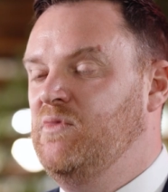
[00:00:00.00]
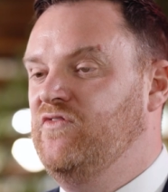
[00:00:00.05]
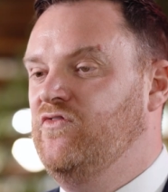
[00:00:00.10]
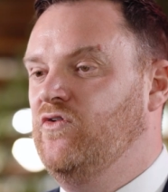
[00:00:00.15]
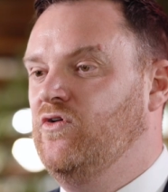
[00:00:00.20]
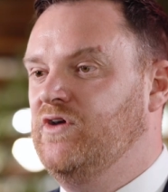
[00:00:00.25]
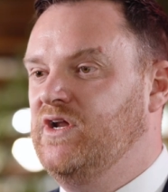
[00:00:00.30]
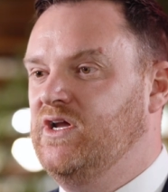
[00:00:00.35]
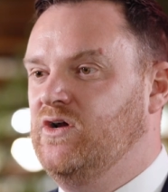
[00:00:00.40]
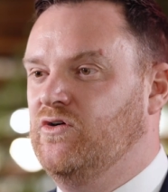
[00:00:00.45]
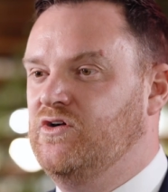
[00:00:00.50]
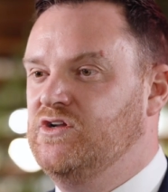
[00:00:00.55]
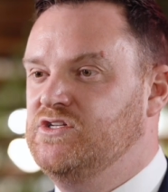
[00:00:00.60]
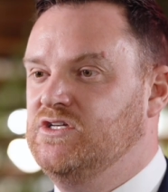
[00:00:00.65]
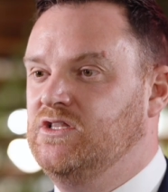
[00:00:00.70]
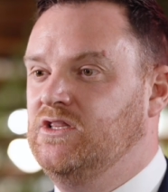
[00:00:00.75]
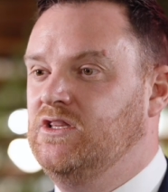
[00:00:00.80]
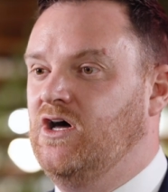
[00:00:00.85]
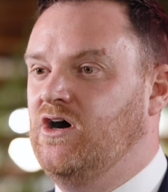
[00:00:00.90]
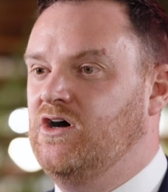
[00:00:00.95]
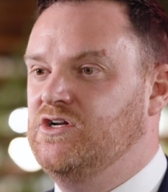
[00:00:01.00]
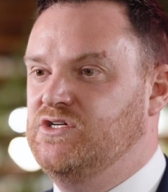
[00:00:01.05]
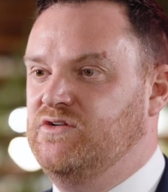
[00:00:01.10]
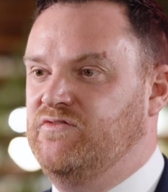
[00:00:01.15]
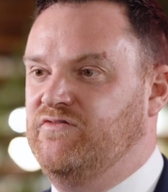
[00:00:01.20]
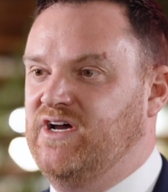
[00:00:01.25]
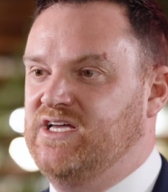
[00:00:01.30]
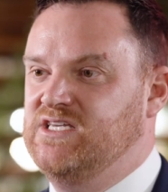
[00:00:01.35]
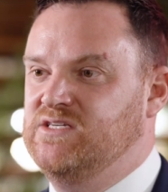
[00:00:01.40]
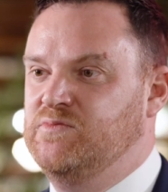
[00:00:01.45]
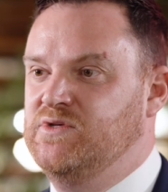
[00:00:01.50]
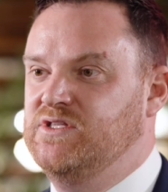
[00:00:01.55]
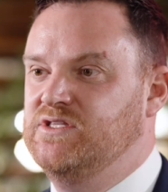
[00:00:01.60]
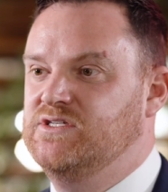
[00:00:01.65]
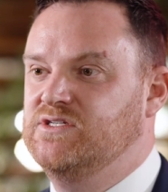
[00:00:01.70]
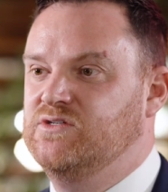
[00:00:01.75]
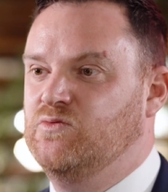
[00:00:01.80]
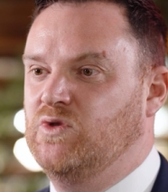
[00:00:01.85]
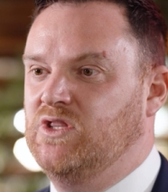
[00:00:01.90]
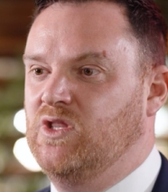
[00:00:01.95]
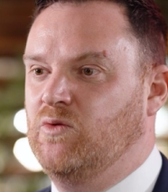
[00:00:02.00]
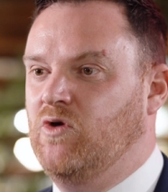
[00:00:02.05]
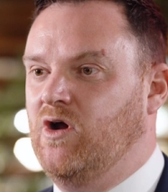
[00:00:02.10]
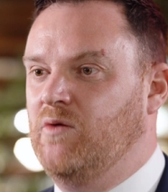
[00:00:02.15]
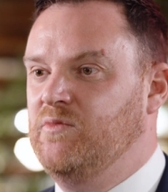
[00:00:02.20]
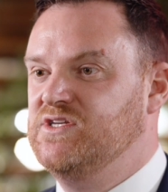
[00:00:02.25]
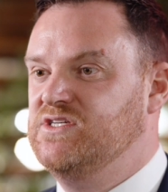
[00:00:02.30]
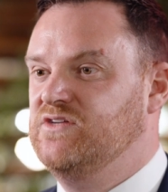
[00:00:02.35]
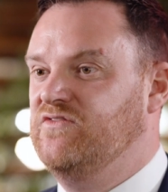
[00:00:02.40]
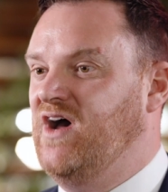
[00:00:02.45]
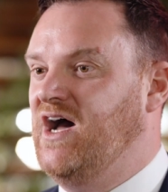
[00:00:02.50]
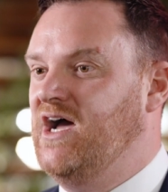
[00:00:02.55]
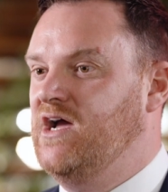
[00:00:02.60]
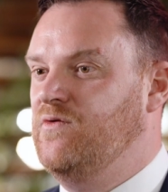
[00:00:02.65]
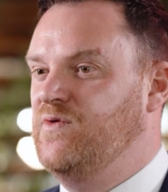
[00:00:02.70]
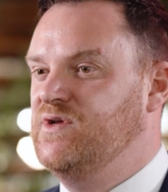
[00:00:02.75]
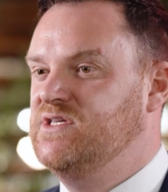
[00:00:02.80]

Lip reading: before encouraging larger investments with the promise of higher